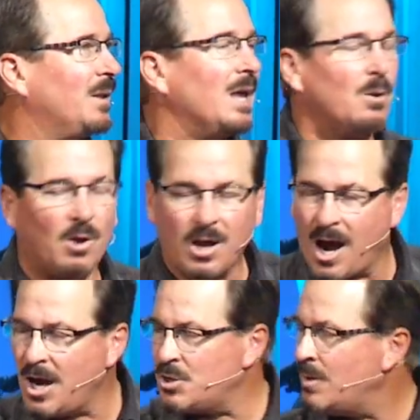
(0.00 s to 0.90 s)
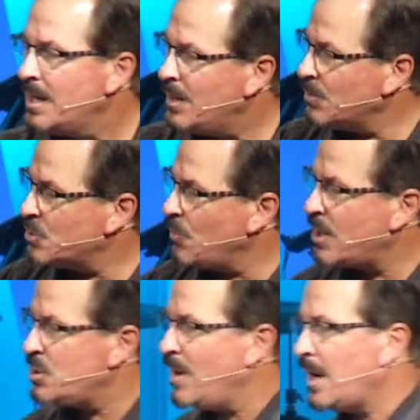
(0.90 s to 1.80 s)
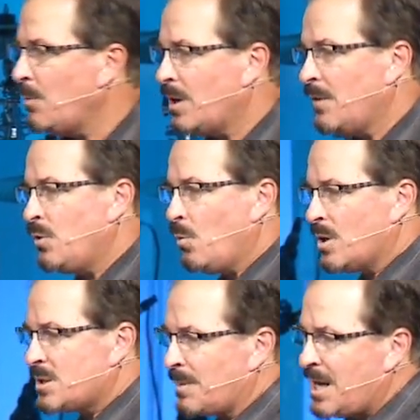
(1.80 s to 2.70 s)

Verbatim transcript: It will guide you, it will direct you, and it will give you wisdom.